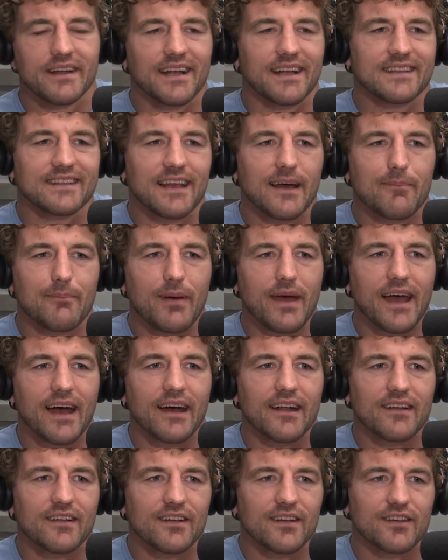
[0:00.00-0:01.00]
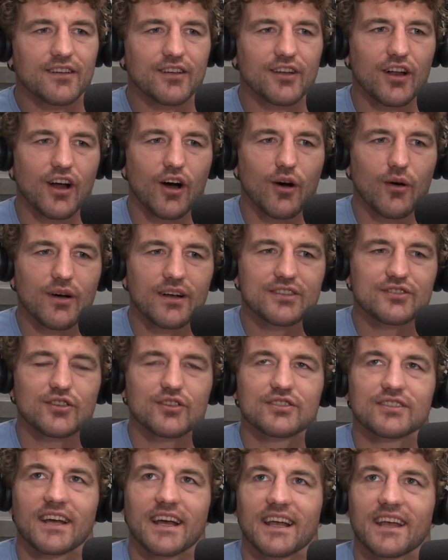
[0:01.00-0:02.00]
It ain't that bad you know so
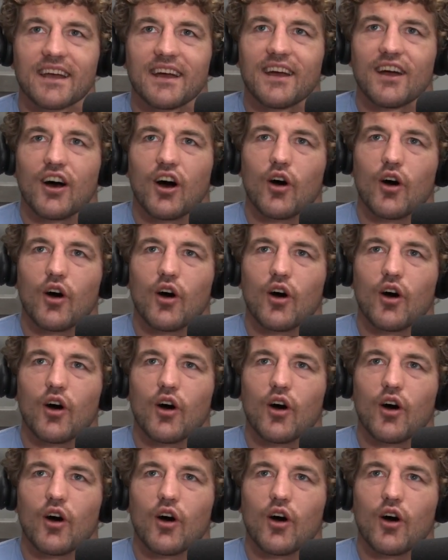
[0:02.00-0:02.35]
it's like